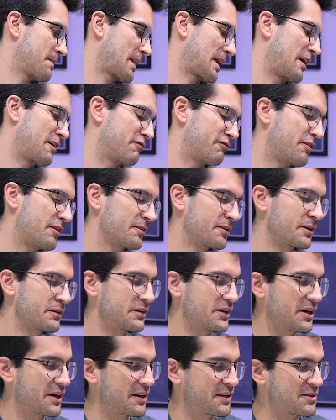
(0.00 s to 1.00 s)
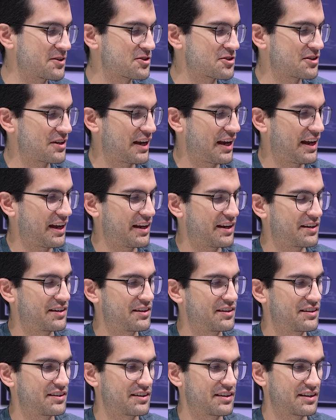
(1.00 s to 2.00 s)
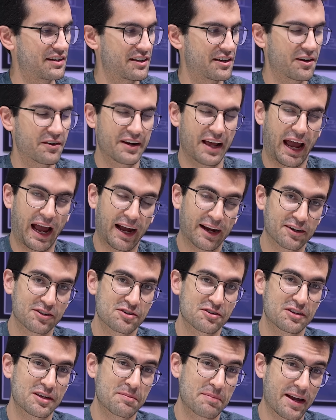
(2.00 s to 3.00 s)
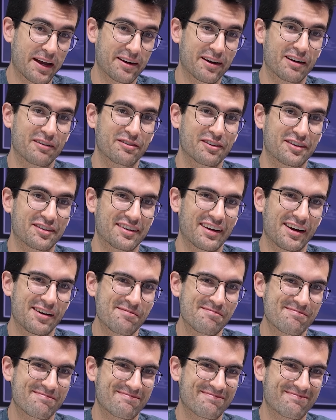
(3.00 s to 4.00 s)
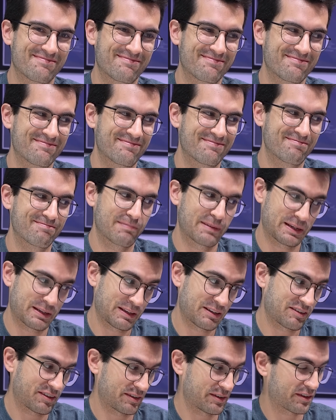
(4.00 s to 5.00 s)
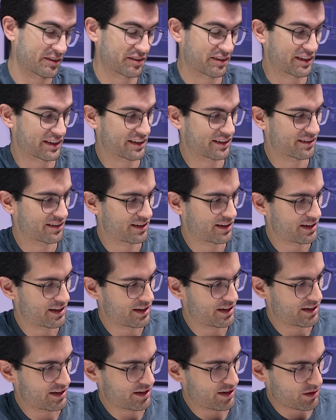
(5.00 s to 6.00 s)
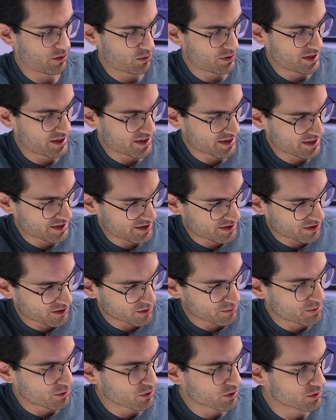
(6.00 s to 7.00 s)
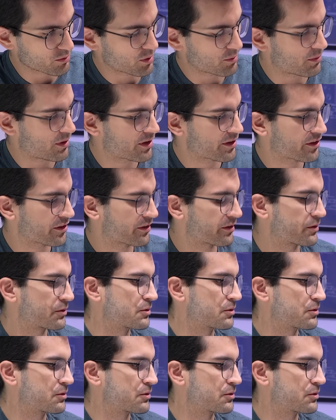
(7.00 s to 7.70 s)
I followed the hunch and, you know, it actually paid off this time. At least it looks like it. We need to get our portable monitor.